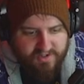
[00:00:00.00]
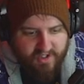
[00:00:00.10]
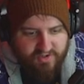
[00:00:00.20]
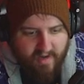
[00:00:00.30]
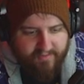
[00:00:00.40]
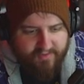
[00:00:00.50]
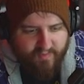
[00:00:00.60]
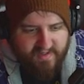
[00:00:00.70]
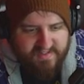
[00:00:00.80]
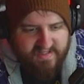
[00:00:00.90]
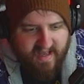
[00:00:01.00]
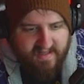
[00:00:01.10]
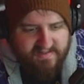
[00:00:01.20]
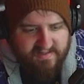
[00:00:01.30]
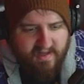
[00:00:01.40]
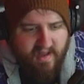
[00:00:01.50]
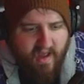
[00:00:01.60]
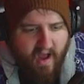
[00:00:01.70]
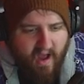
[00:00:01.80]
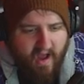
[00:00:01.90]
is going to drop 3 sets.
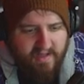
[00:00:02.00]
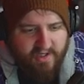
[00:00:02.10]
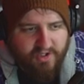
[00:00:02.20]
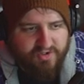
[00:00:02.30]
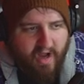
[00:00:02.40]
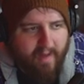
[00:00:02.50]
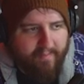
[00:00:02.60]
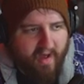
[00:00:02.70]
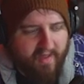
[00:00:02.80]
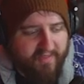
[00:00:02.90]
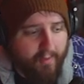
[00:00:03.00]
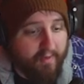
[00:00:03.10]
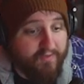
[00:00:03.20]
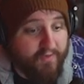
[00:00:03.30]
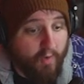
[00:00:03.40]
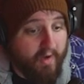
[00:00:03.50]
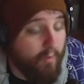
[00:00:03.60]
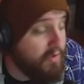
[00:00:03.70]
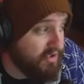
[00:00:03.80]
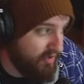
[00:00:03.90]
It's going to drop Thundering Fury,
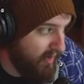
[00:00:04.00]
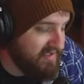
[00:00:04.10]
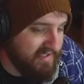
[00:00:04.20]
which is a great